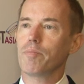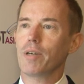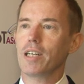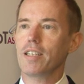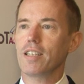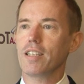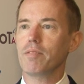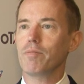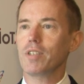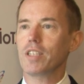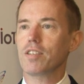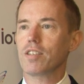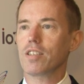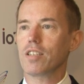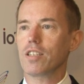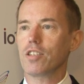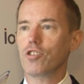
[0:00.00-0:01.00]
My name
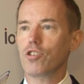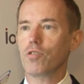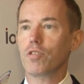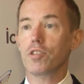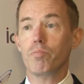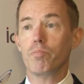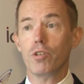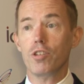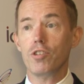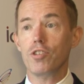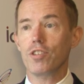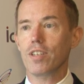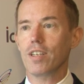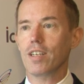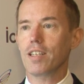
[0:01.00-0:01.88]
is Jonas Berge.